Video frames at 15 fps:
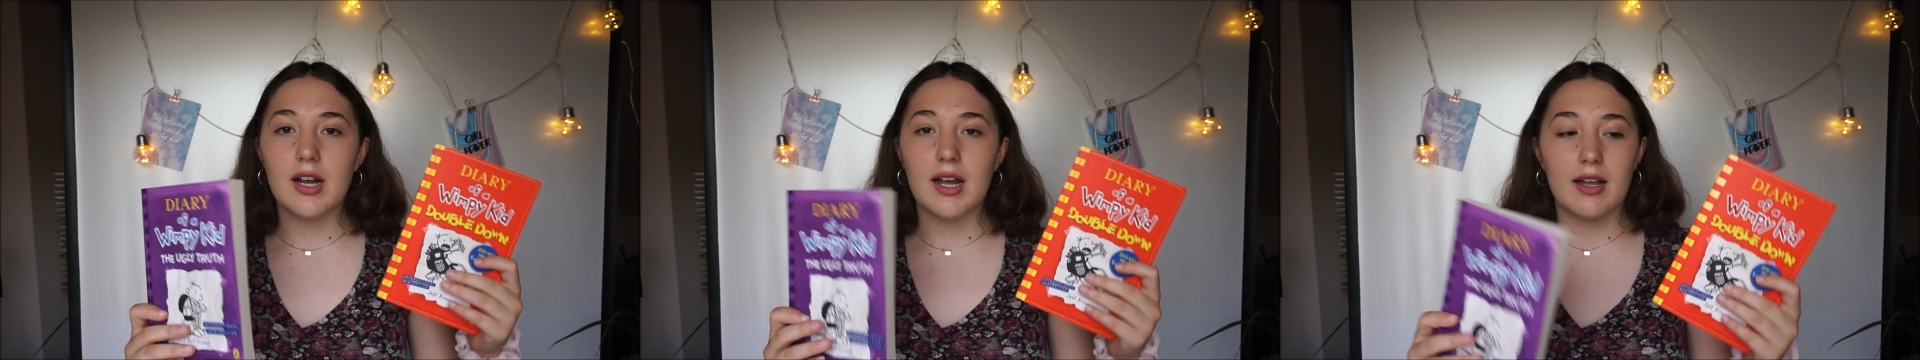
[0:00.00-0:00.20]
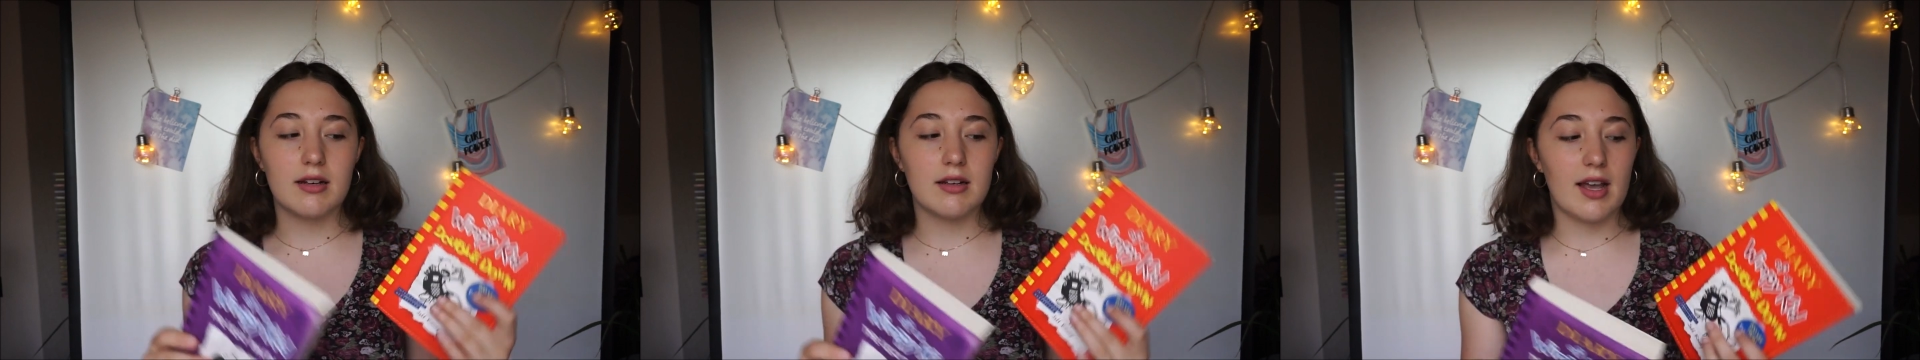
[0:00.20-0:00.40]

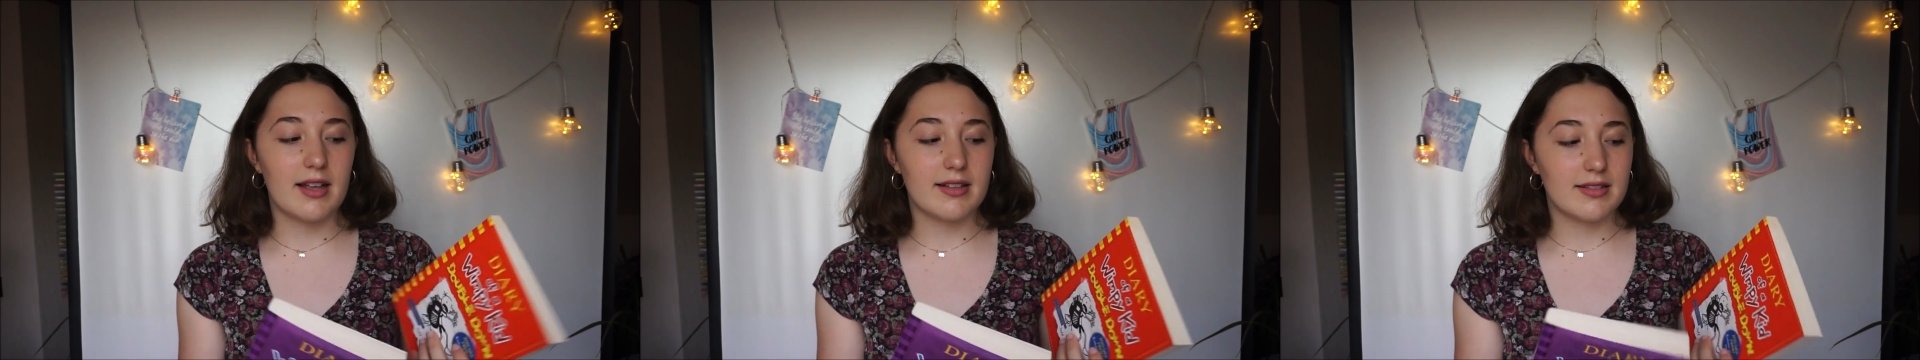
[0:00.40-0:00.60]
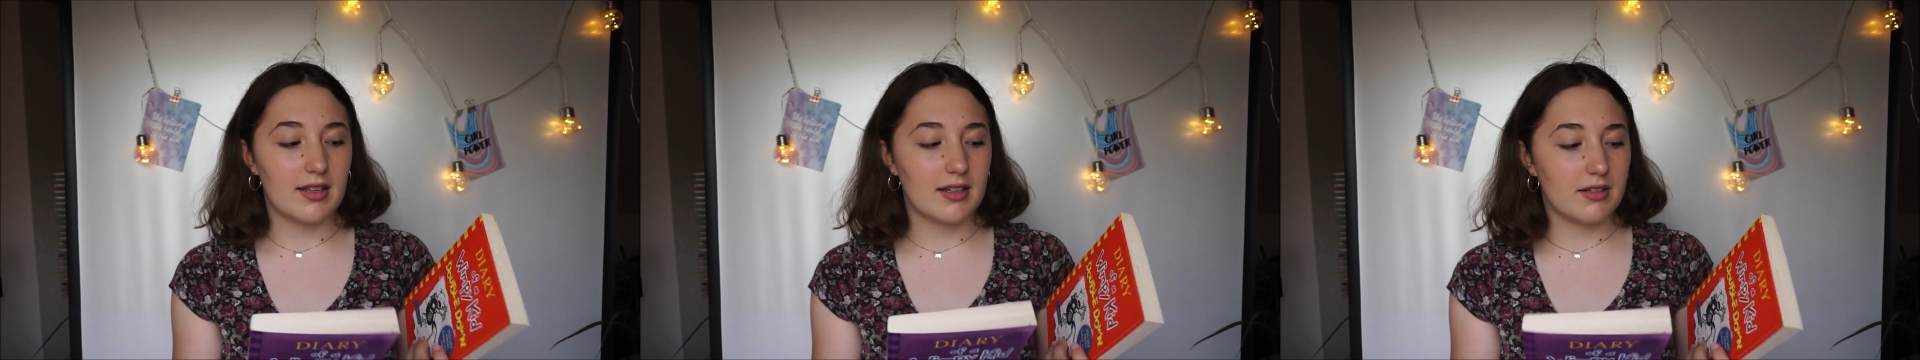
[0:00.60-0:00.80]
and
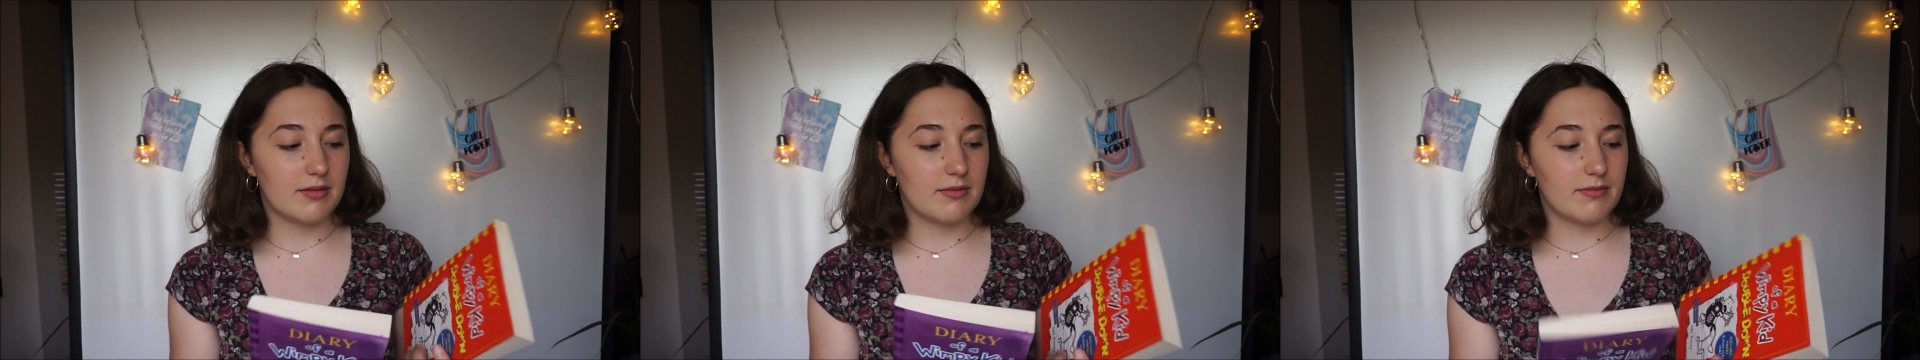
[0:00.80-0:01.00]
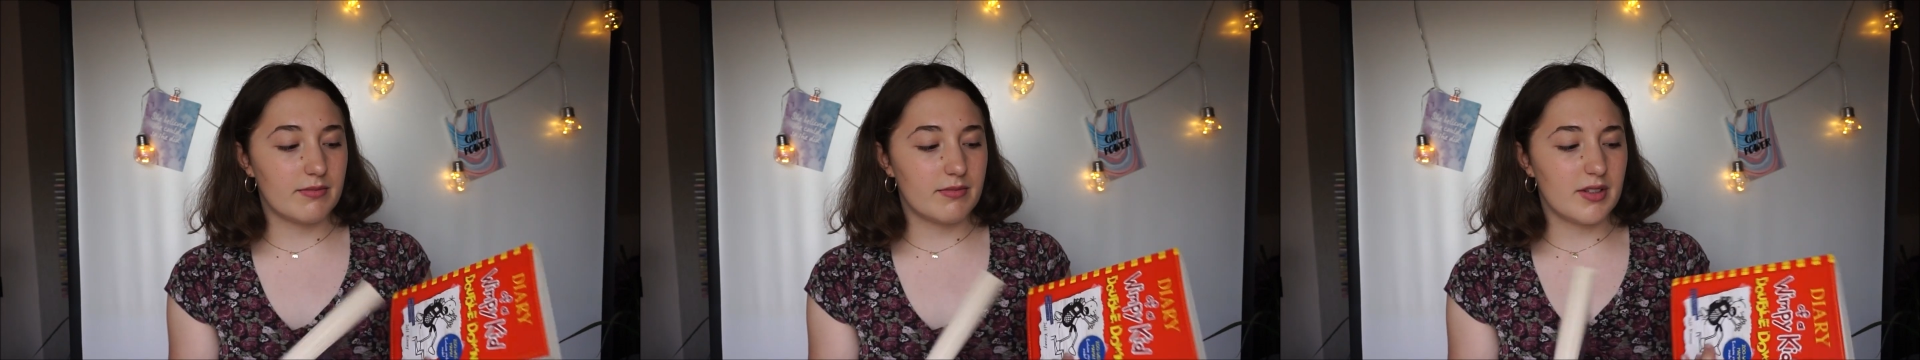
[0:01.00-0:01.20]
has like
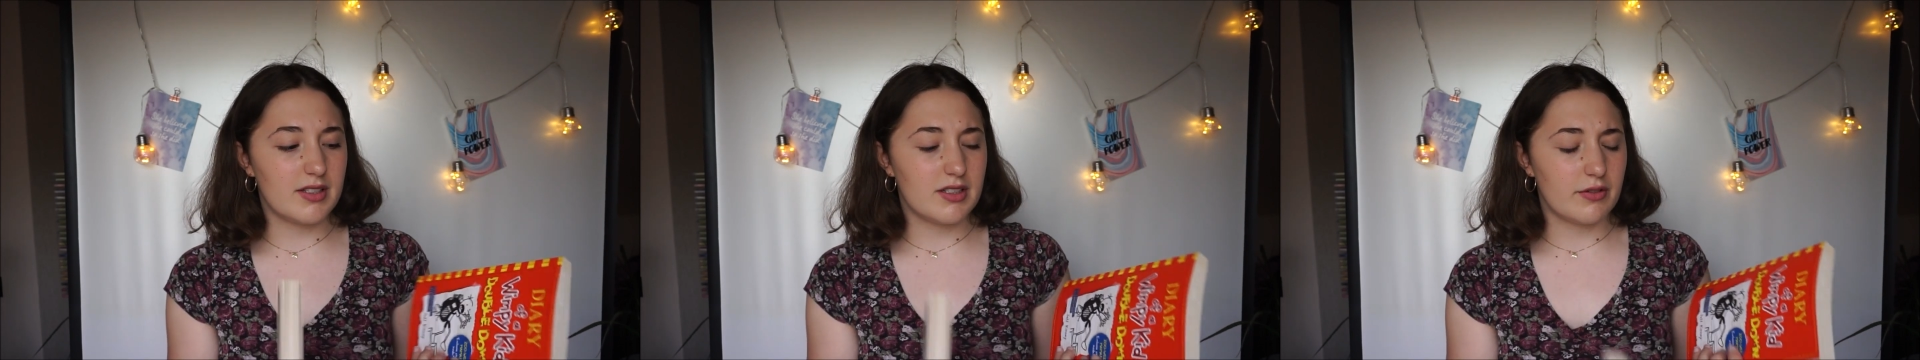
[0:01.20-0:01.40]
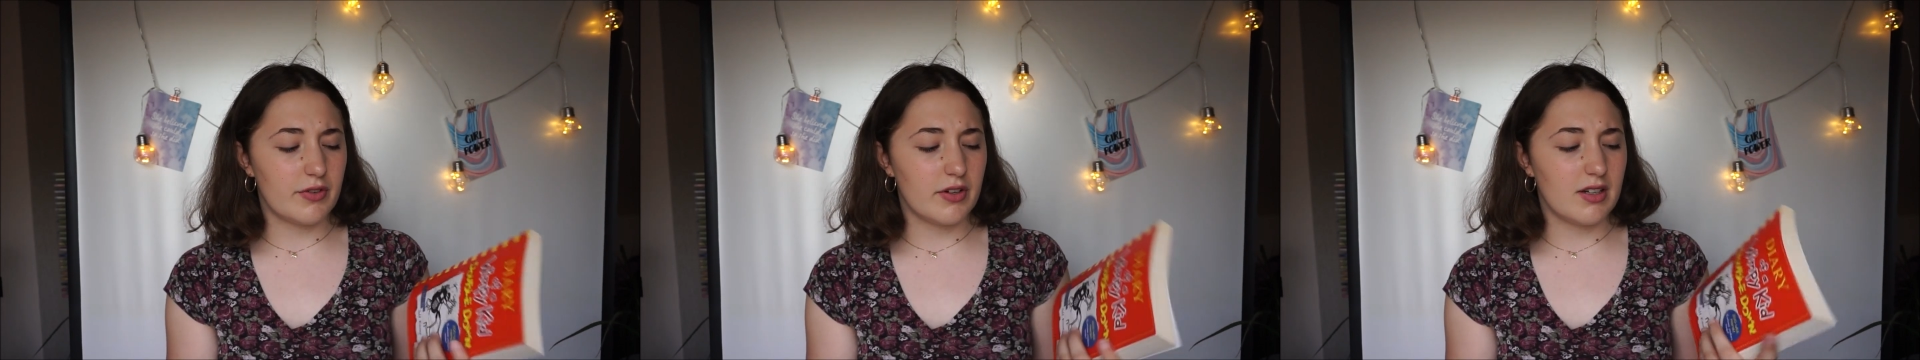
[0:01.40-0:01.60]
a
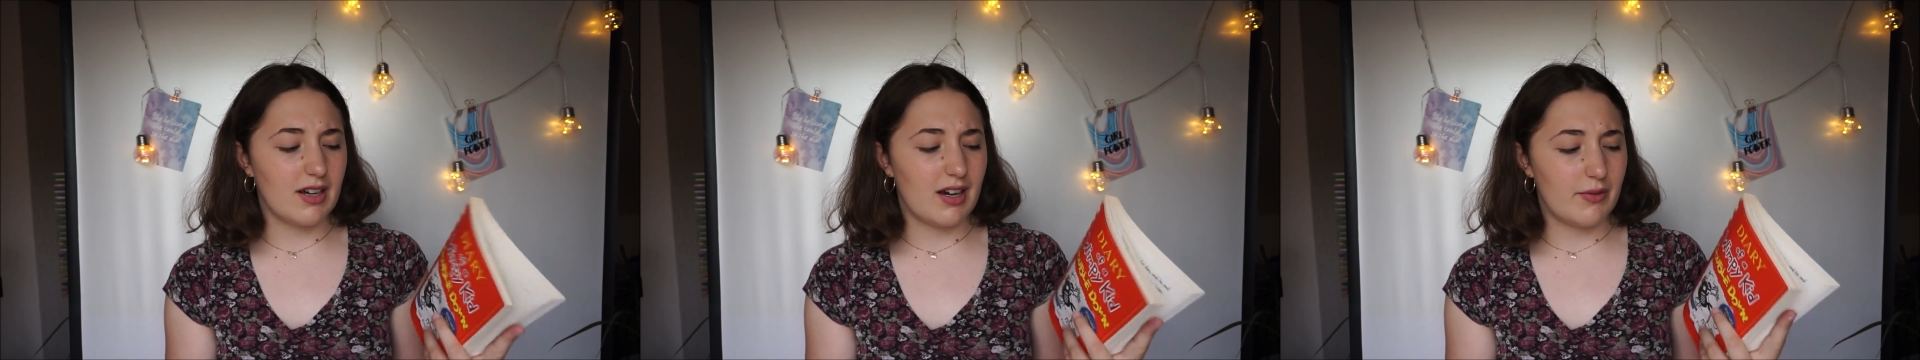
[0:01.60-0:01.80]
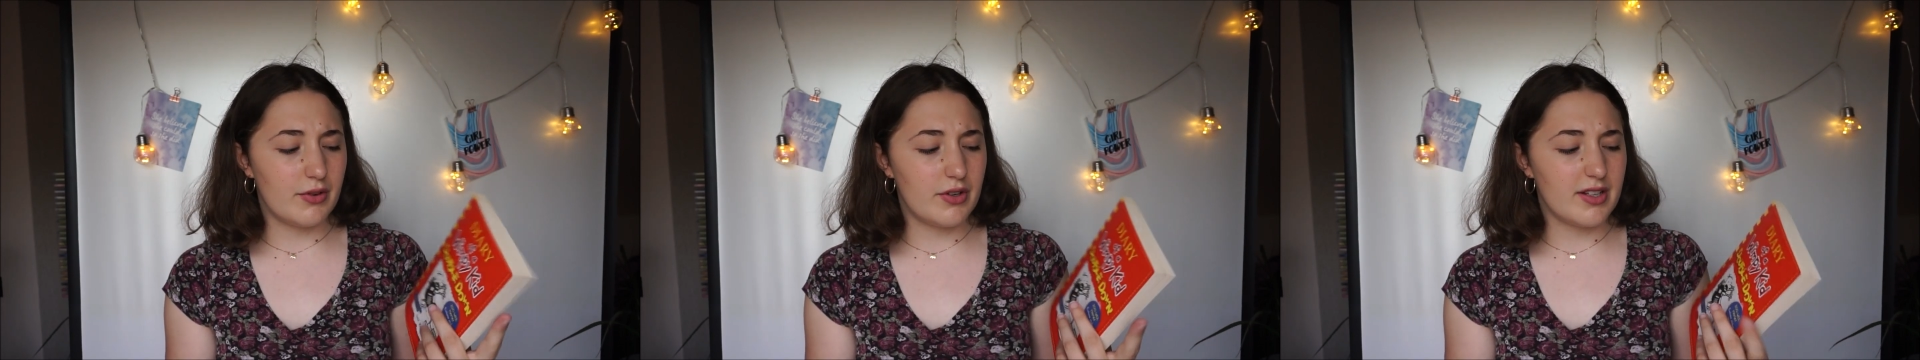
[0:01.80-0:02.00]
different cover.